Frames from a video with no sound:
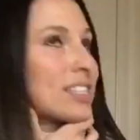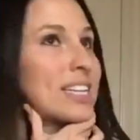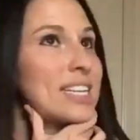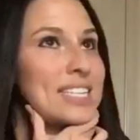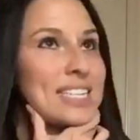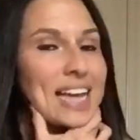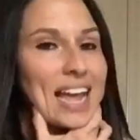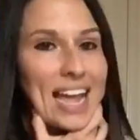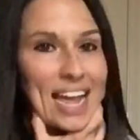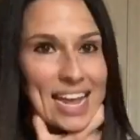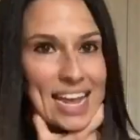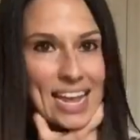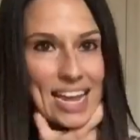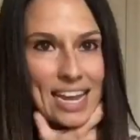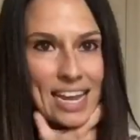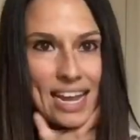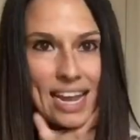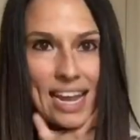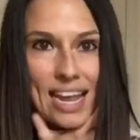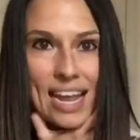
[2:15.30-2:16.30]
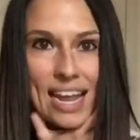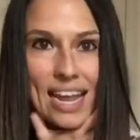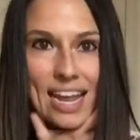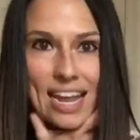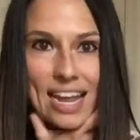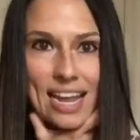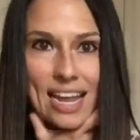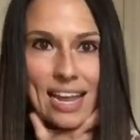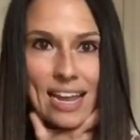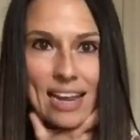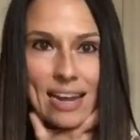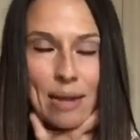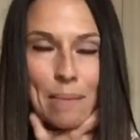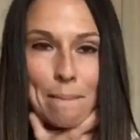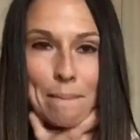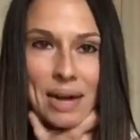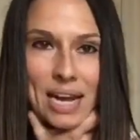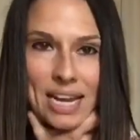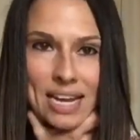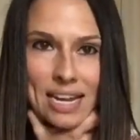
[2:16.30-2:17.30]
today and
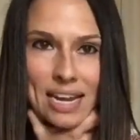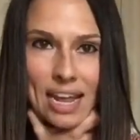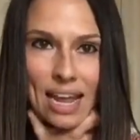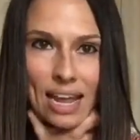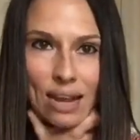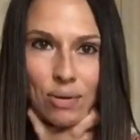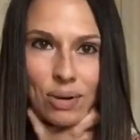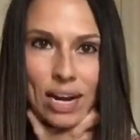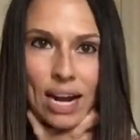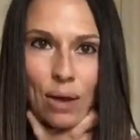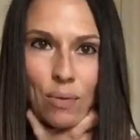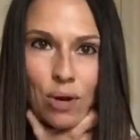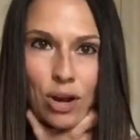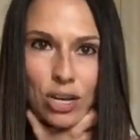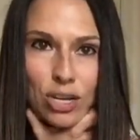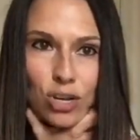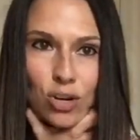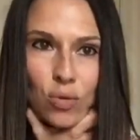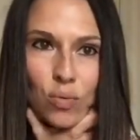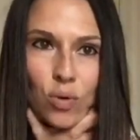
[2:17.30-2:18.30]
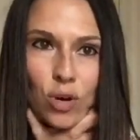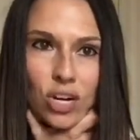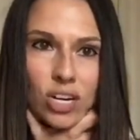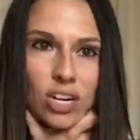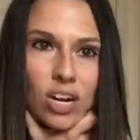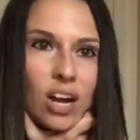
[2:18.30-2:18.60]
Monday, what I want you to work